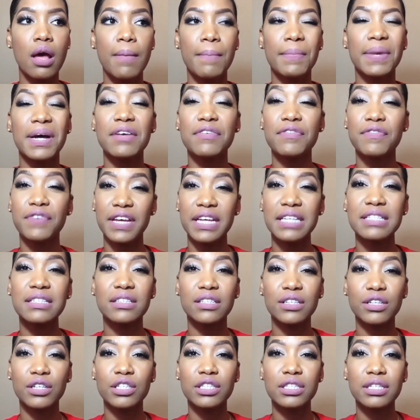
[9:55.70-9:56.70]
my face
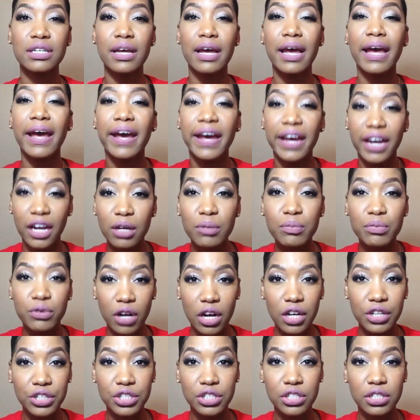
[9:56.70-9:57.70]
looked
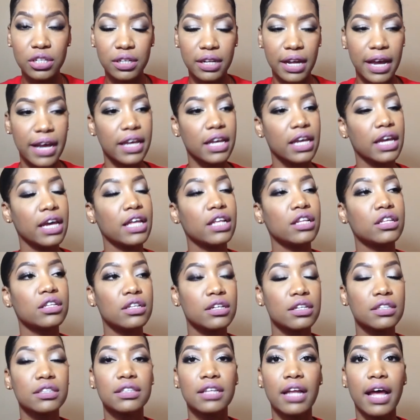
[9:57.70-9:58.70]
airbrushed. Like, it
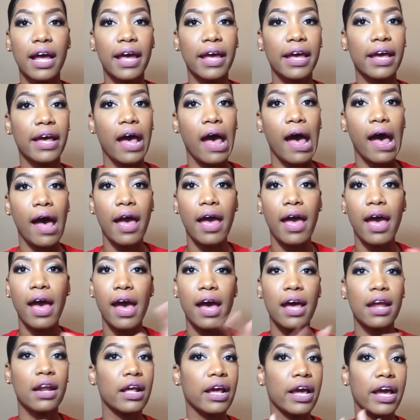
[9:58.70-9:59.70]
looked like I
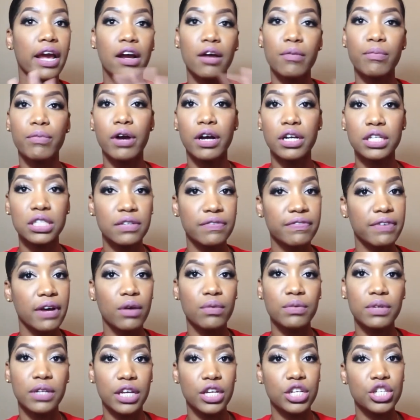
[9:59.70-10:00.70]
had airbrushed
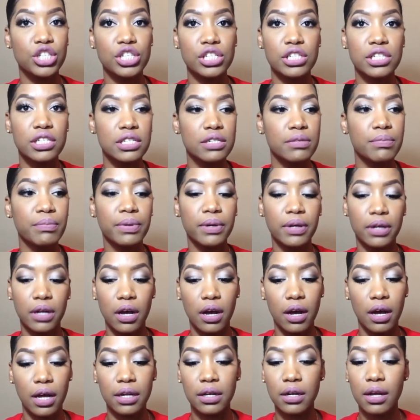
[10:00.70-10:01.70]
foundation put
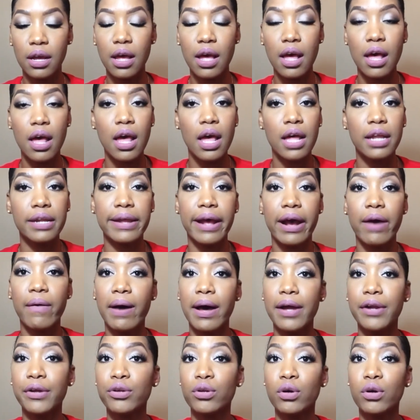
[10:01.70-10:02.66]
on. Now, I don't